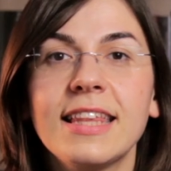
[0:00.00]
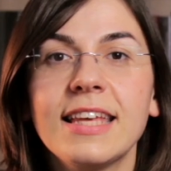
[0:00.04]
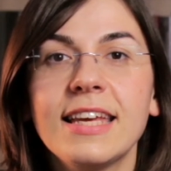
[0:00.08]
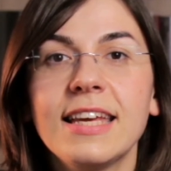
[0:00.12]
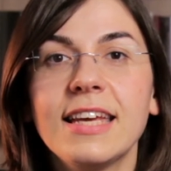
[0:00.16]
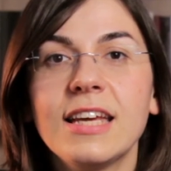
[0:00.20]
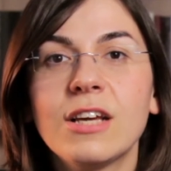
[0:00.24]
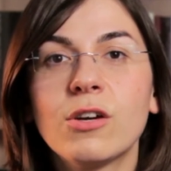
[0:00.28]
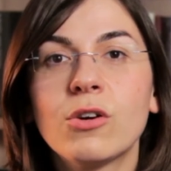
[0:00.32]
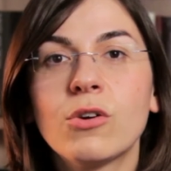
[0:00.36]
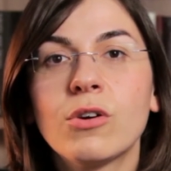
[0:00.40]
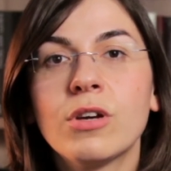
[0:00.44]

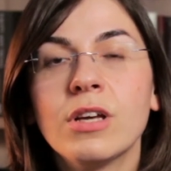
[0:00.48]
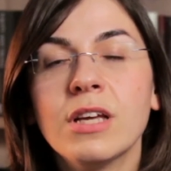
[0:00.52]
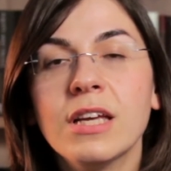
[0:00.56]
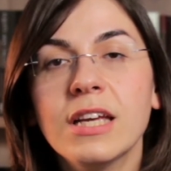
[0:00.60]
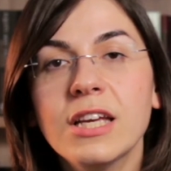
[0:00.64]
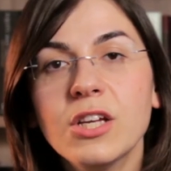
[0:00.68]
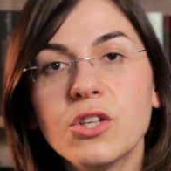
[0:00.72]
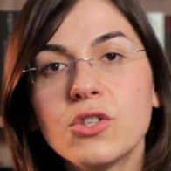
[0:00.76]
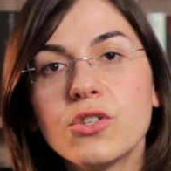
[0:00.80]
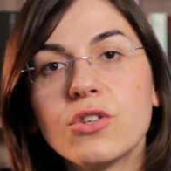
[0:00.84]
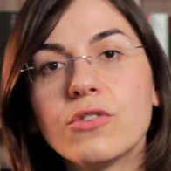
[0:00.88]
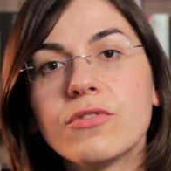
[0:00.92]
The
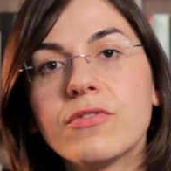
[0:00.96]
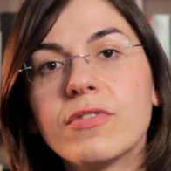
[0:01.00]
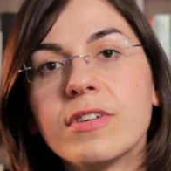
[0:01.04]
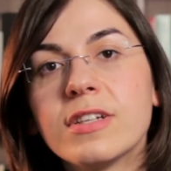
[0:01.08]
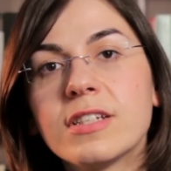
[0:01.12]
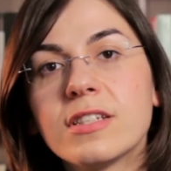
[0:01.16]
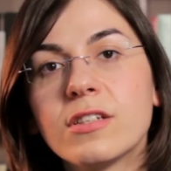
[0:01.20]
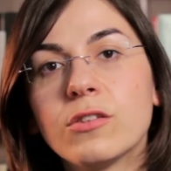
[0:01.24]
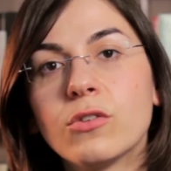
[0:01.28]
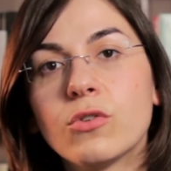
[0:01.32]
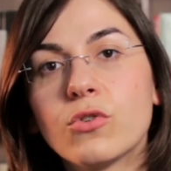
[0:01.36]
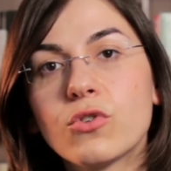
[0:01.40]
issue of
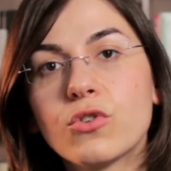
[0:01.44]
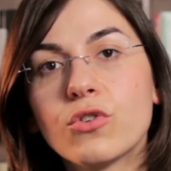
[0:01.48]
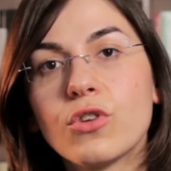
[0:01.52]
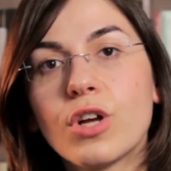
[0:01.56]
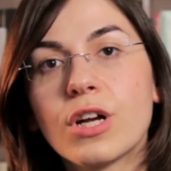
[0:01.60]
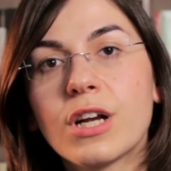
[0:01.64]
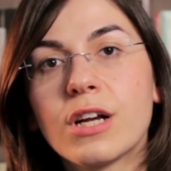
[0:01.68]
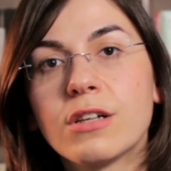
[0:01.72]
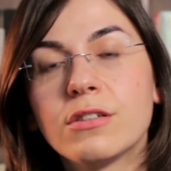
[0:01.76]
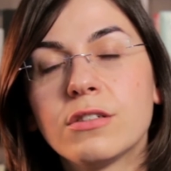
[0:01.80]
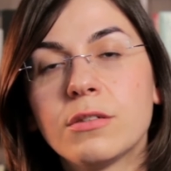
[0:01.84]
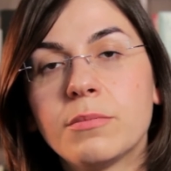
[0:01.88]

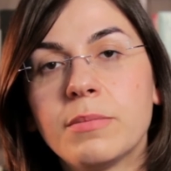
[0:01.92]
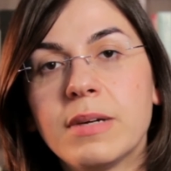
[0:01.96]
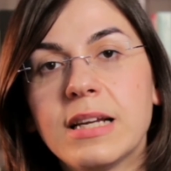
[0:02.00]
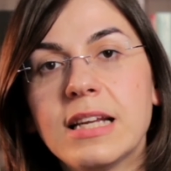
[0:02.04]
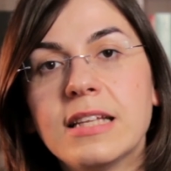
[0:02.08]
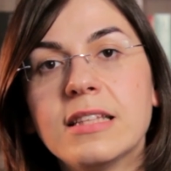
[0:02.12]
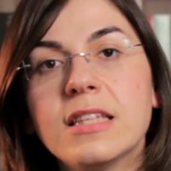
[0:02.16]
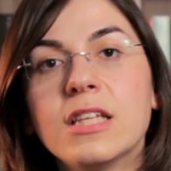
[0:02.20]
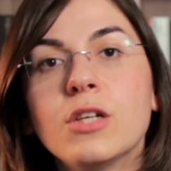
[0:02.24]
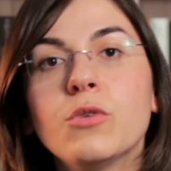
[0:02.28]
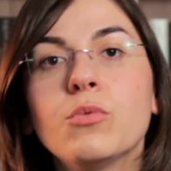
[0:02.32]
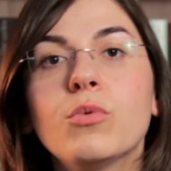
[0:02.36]
institutional
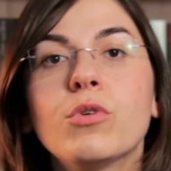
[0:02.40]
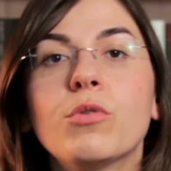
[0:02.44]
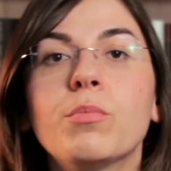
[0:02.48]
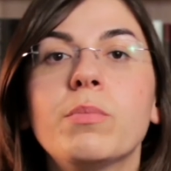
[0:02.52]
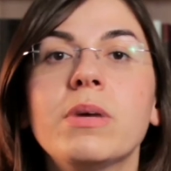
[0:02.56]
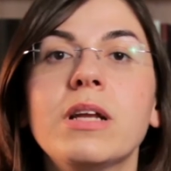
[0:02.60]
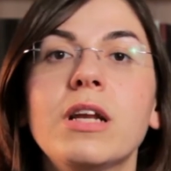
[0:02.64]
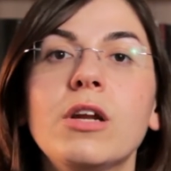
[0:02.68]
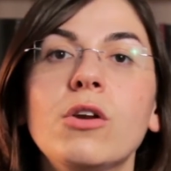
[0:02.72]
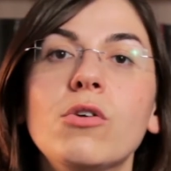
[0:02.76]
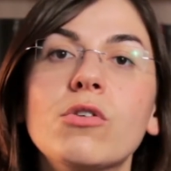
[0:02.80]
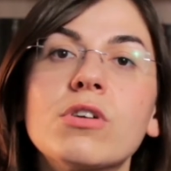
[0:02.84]
accountability will
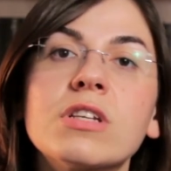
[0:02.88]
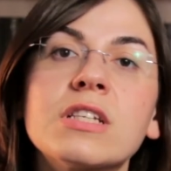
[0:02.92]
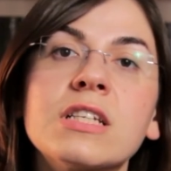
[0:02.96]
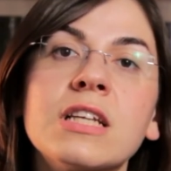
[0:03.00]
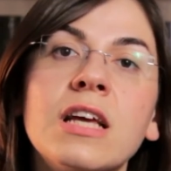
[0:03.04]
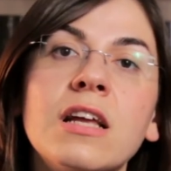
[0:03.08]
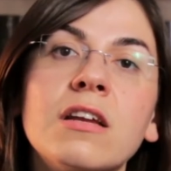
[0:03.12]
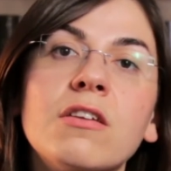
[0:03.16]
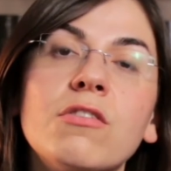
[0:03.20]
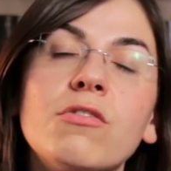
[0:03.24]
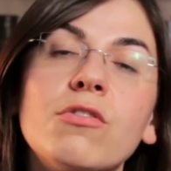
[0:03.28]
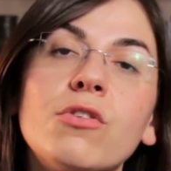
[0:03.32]
be looked
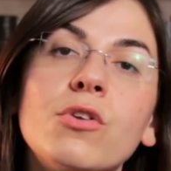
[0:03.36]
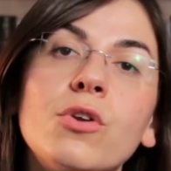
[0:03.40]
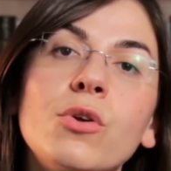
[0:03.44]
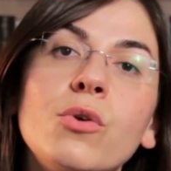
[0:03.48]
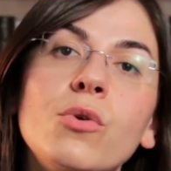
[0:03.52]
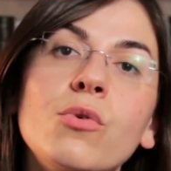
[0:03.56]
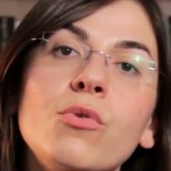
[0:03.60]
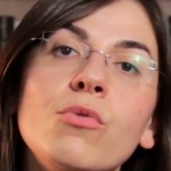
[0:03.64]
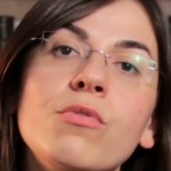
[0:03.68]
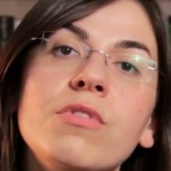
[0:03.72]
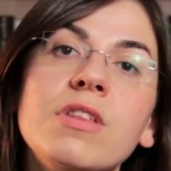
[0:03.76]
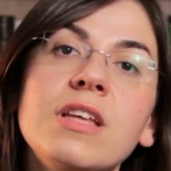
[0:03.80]
at
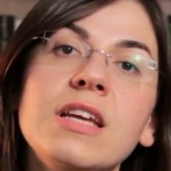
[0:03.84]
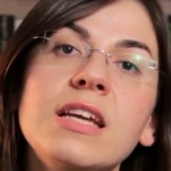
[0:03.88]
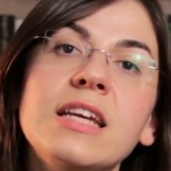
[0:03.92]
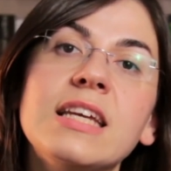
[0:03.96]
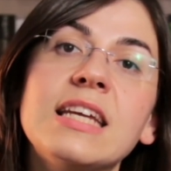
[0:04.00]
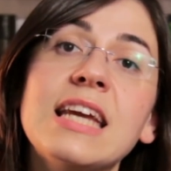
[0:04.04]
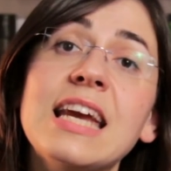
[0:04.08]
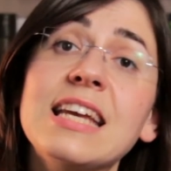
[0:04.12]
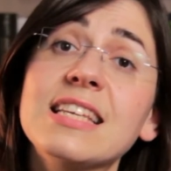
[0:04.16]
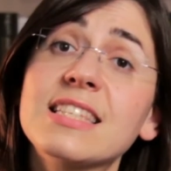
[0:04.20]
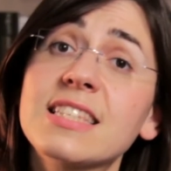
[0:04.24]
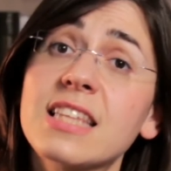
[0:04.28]
through the
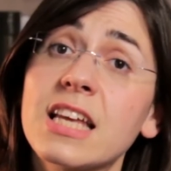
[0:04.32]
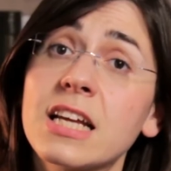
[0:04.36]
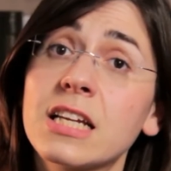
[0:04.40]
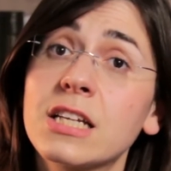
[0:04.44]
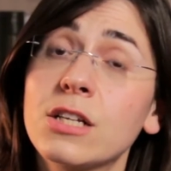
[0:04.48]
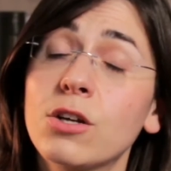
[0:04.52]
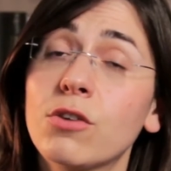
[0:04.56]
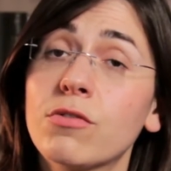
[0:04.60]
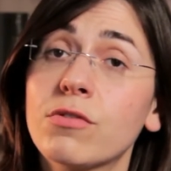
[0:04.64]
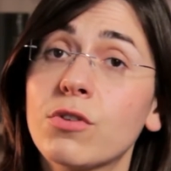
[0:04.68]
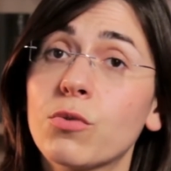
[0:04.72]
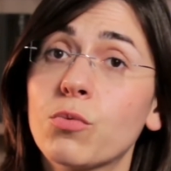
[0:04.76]
case
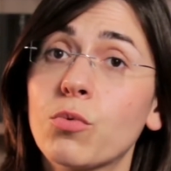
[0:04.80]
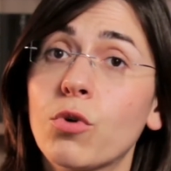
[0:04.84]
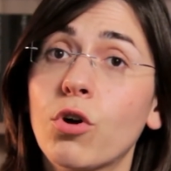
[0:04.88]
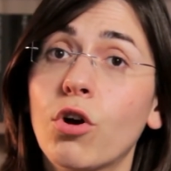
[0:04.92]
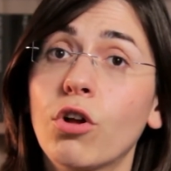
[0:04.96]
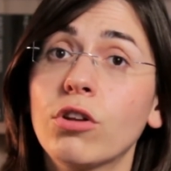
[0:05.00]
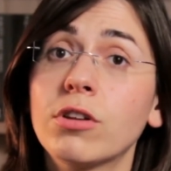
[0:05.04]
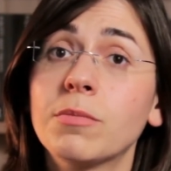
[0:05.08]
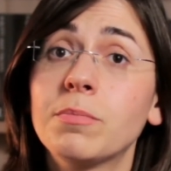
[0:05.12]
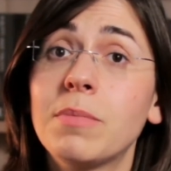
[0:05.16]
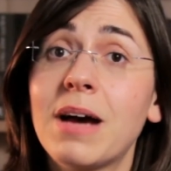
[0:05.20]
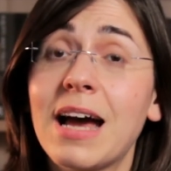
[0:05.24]
study of the
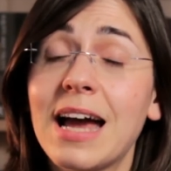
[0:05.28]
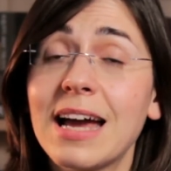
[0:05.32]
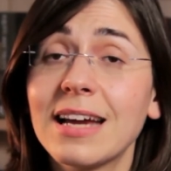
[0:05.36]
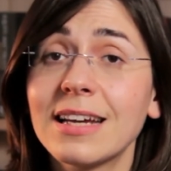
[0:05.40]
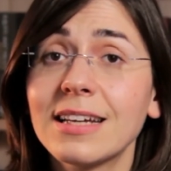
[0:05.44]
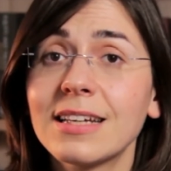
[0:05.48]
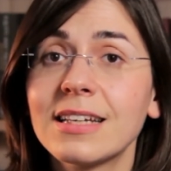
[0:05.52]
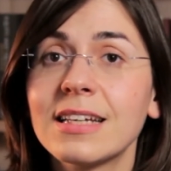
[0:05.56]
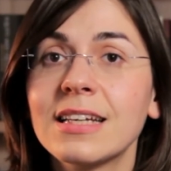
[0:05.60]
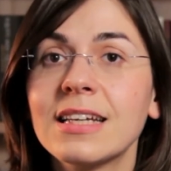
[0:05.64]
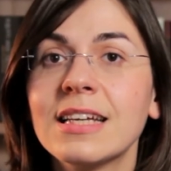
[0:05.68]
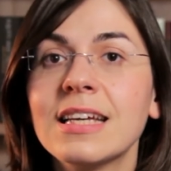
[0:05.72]
World
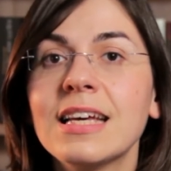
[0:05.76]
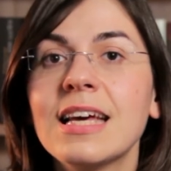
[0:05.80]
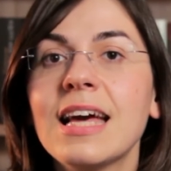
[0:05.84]
Bank,